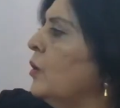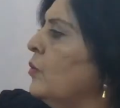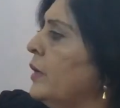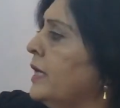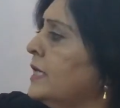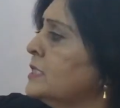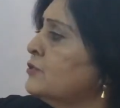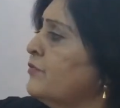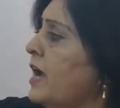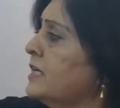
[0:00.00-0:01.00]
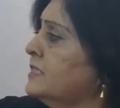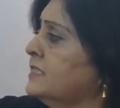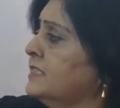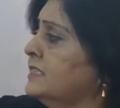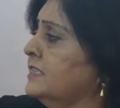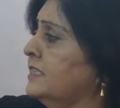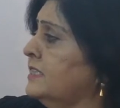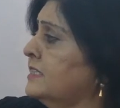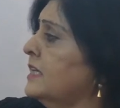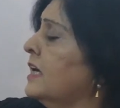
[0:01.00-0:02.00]
Various
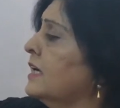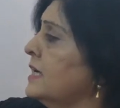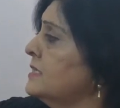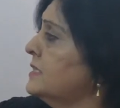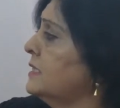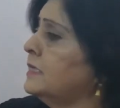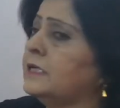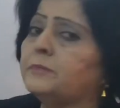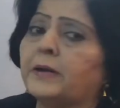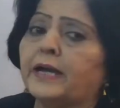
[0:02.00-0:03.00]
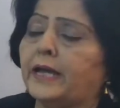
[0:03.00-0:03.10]
factors considered by